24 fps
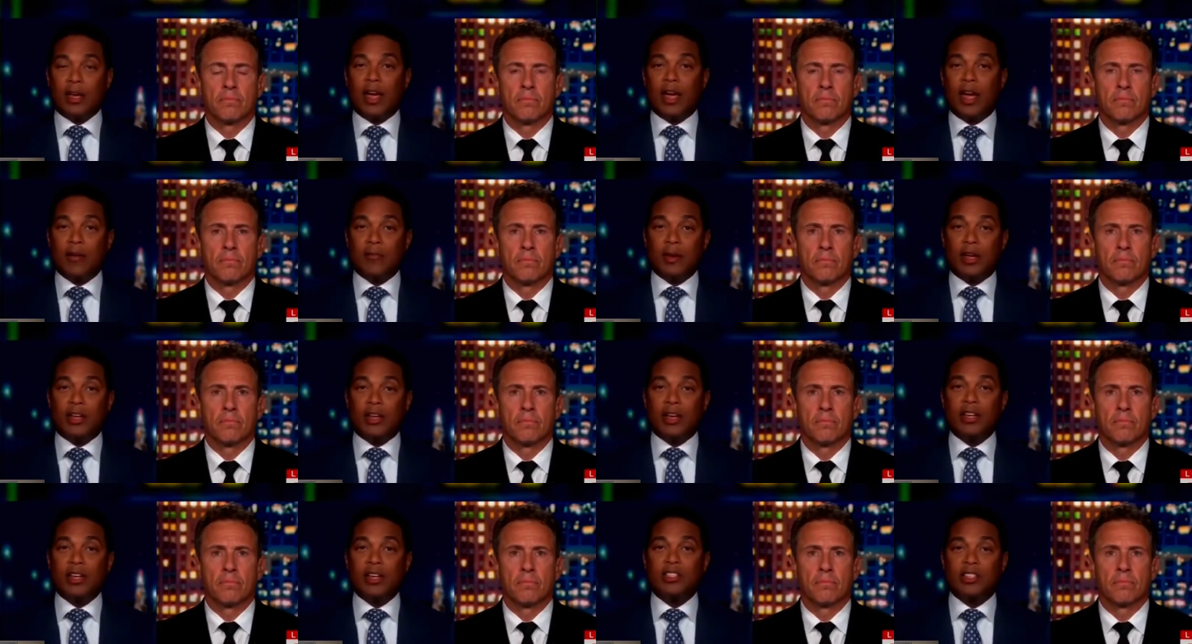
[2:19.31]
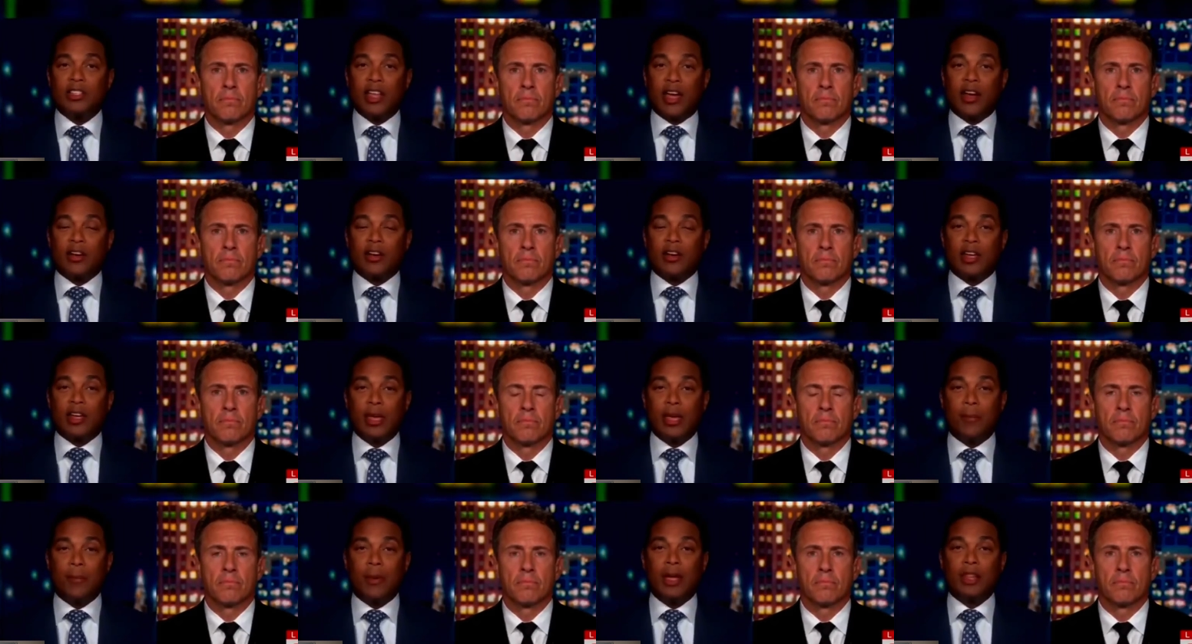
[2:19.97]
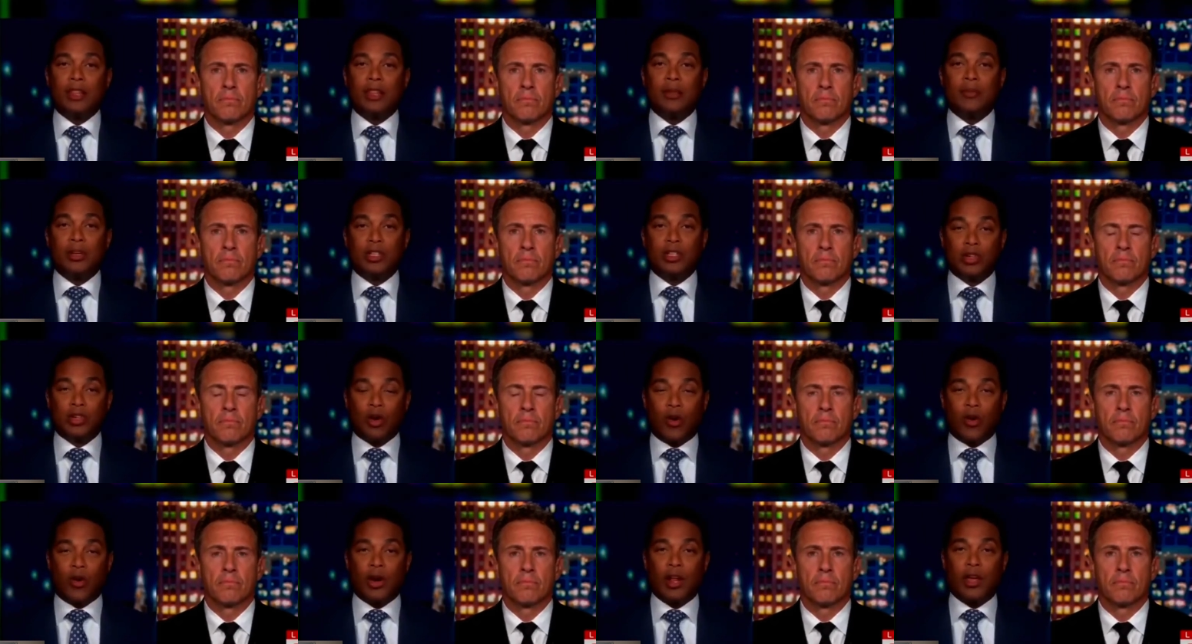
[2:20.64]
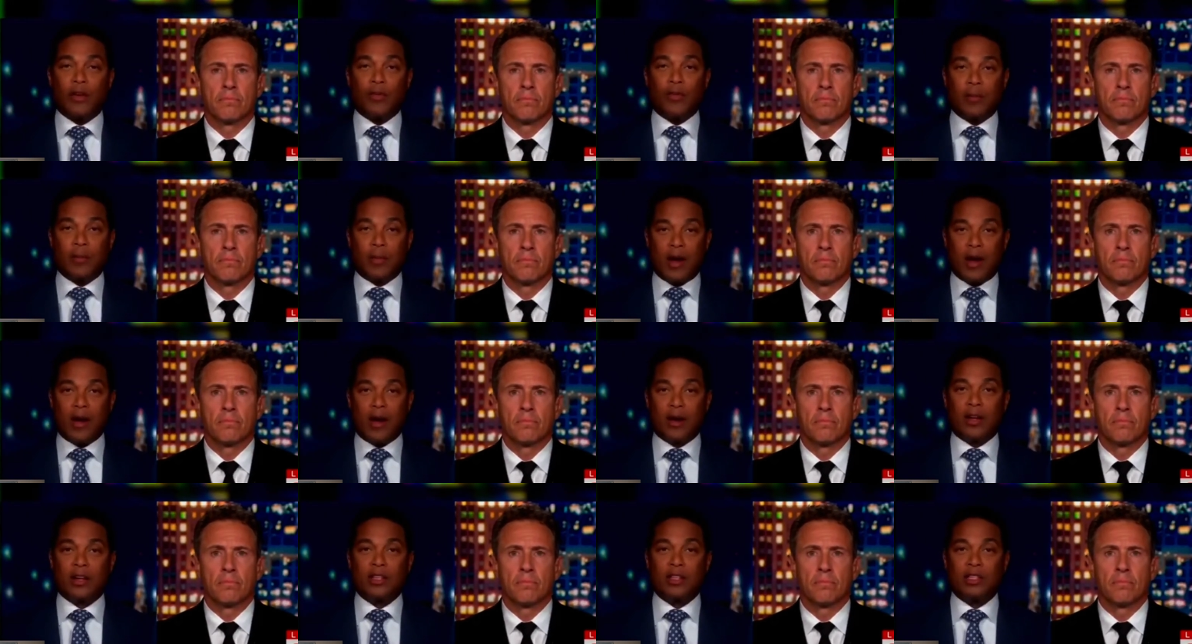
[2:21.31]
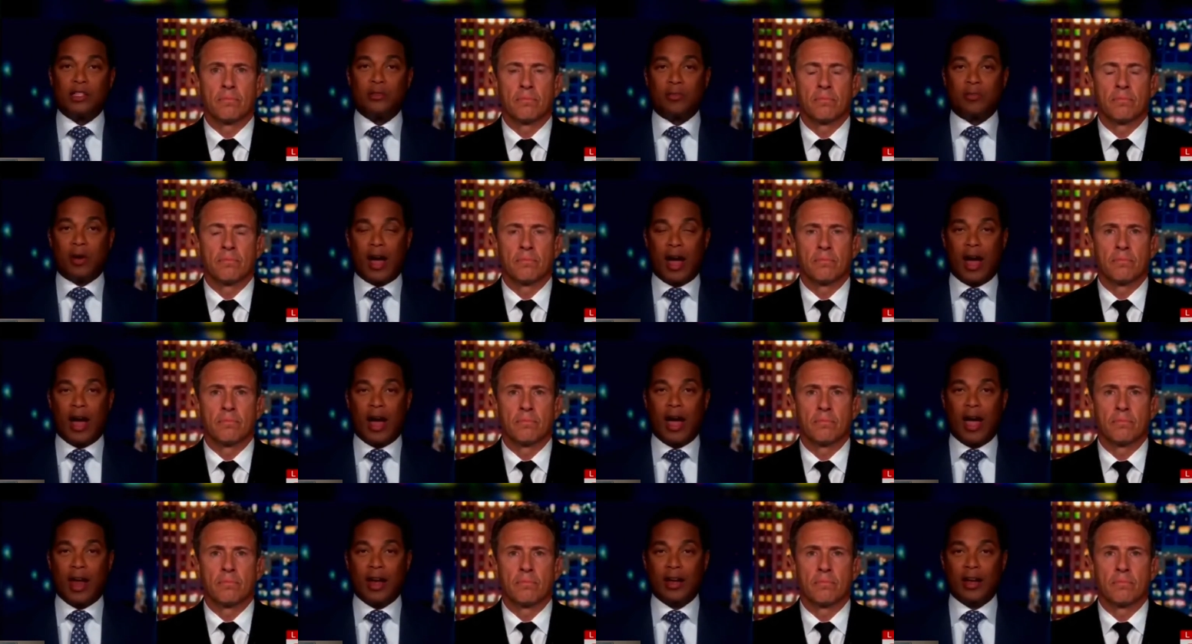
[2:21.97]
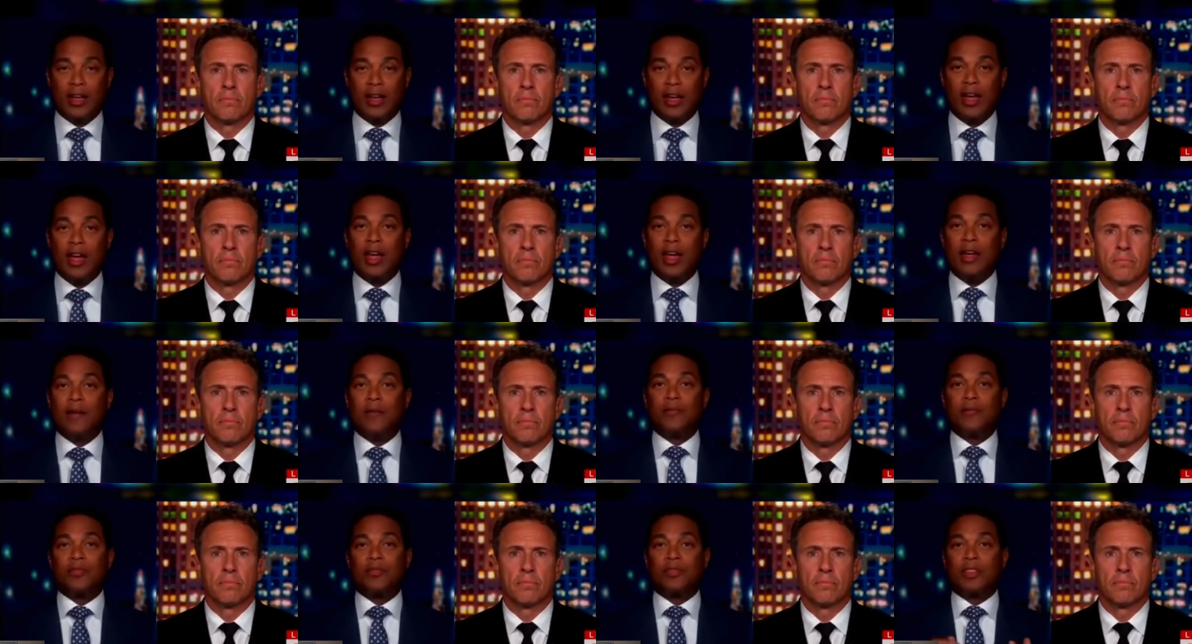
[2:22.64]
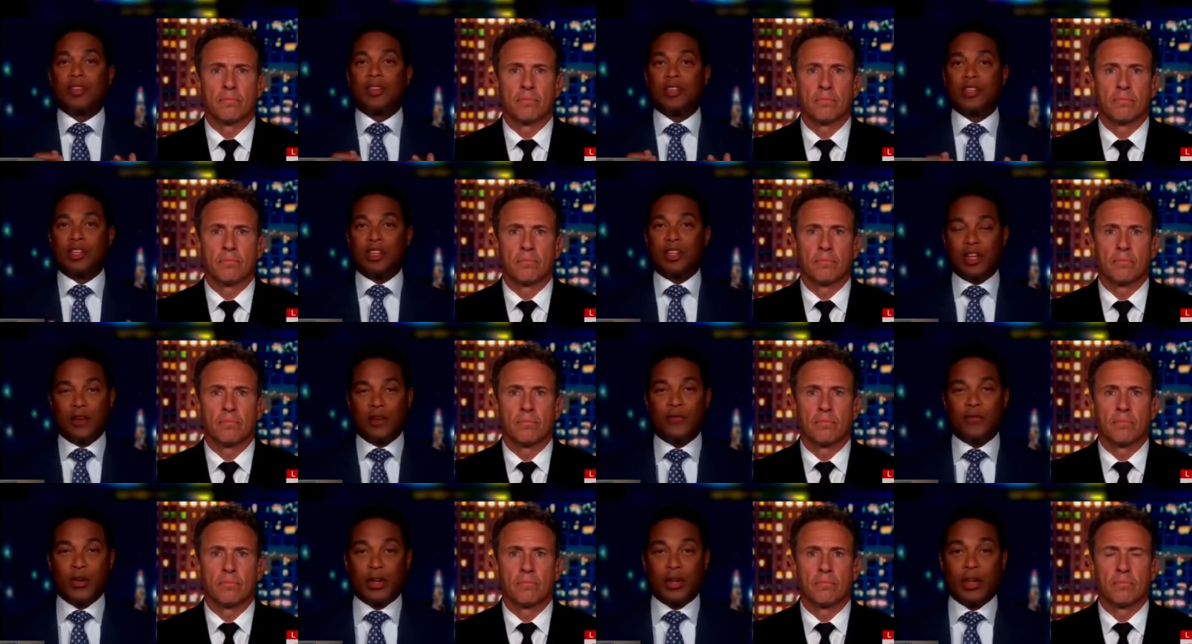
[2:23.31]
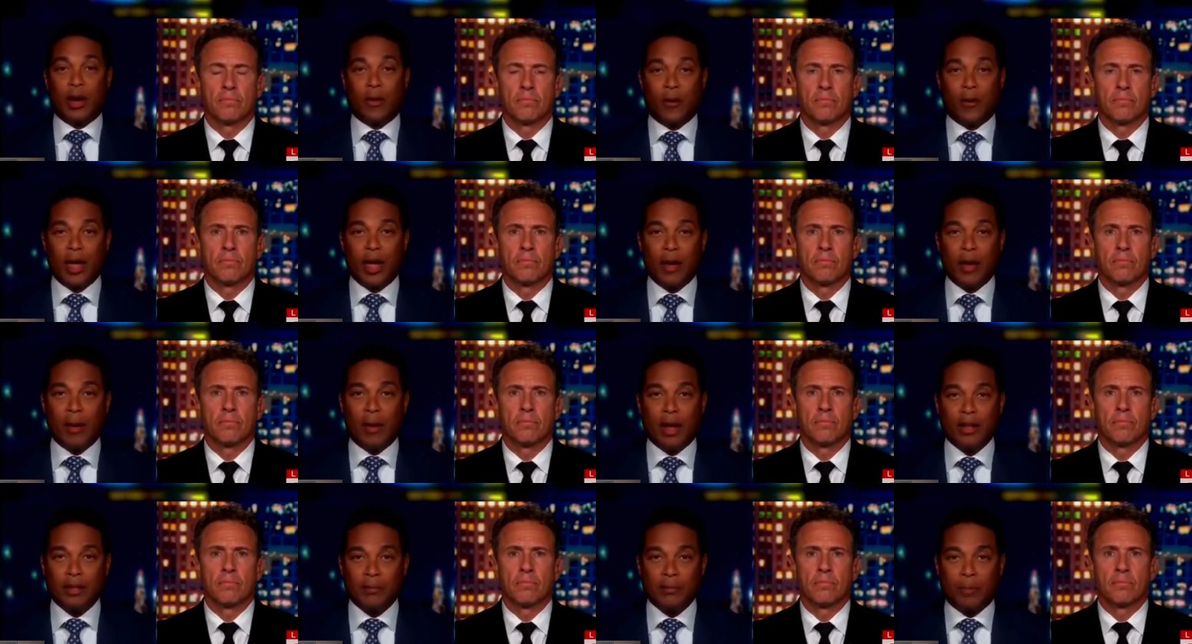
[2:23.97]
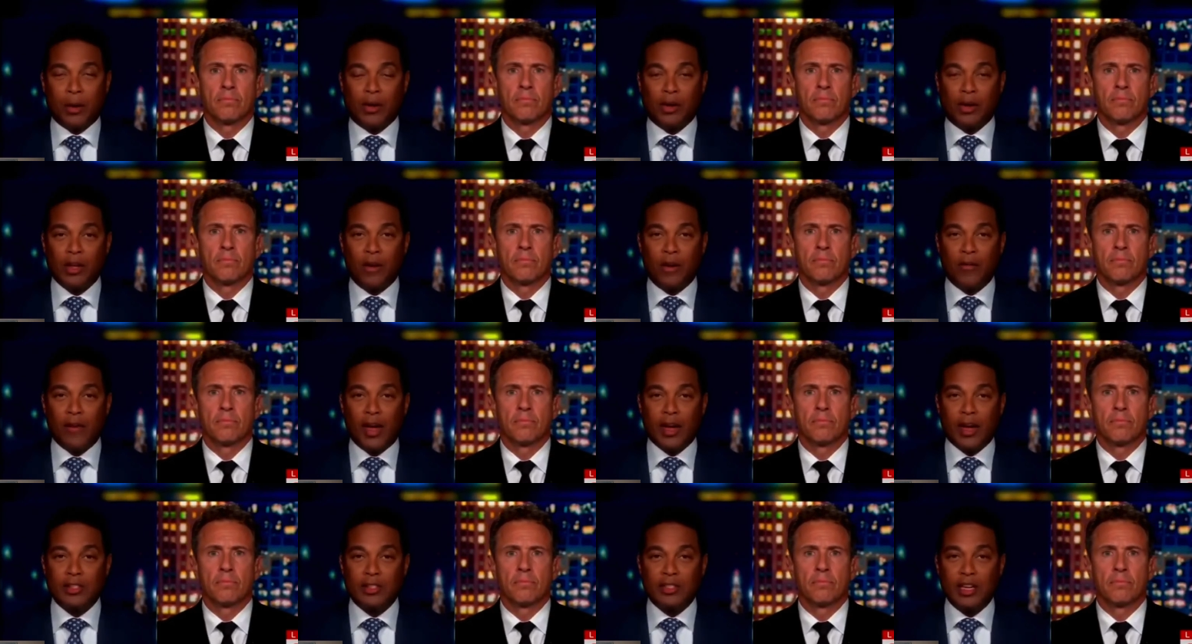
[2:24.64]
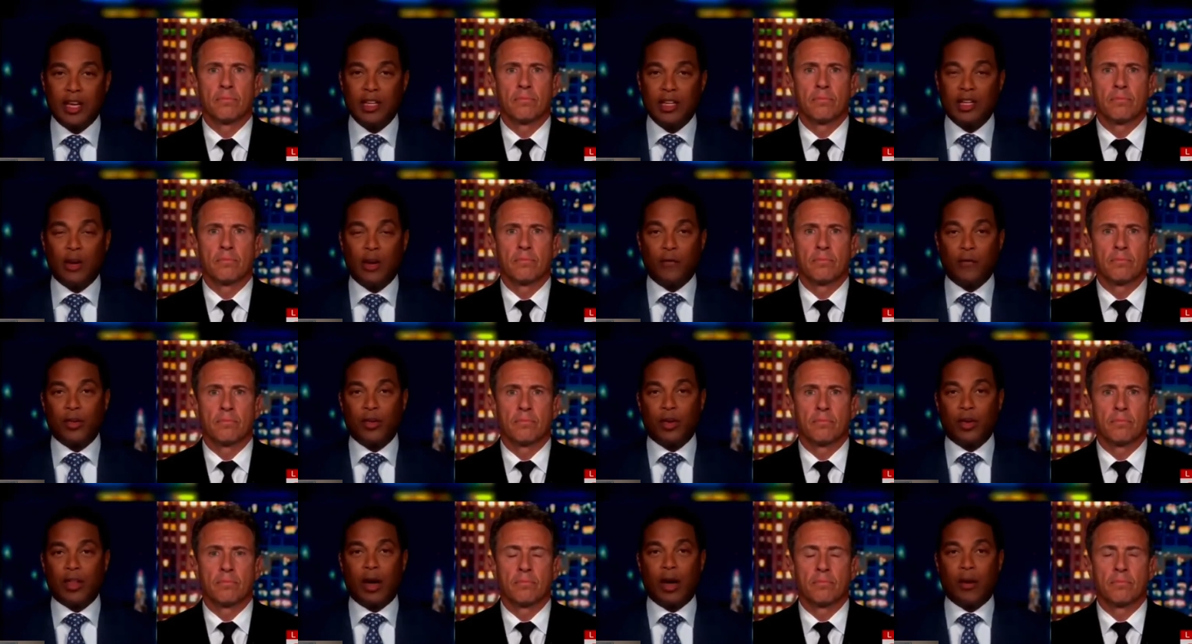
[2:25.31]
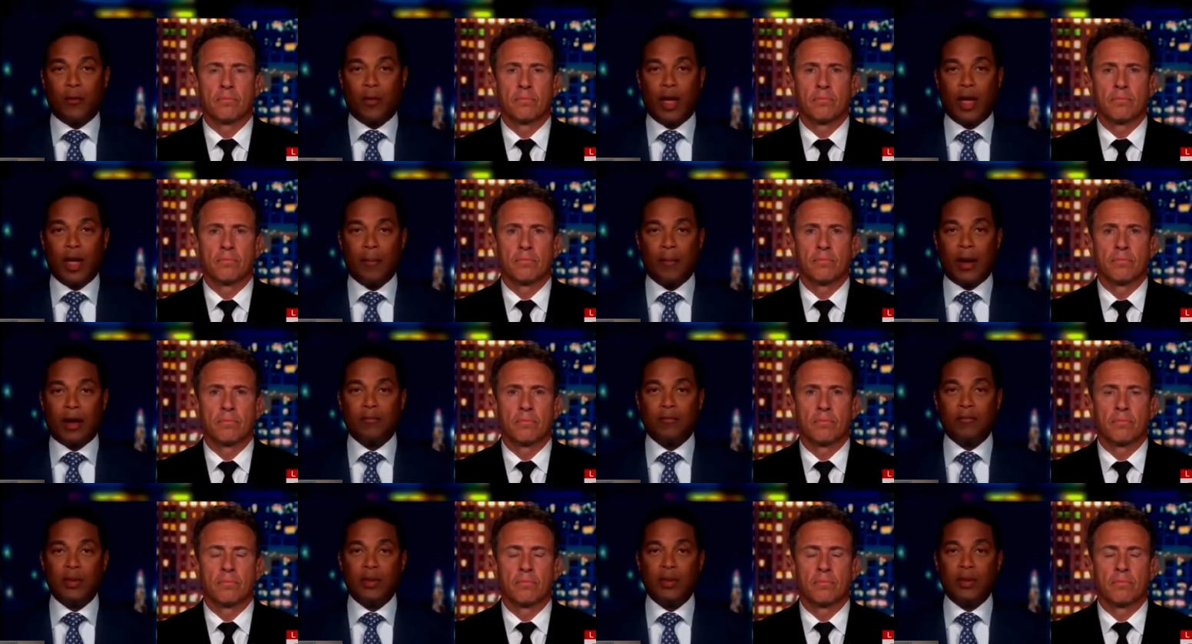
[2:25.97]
Speaker 1: Because they are keeping the majority of Americans behind. You didn't feel that way about the polio vaccine. You don't feel that way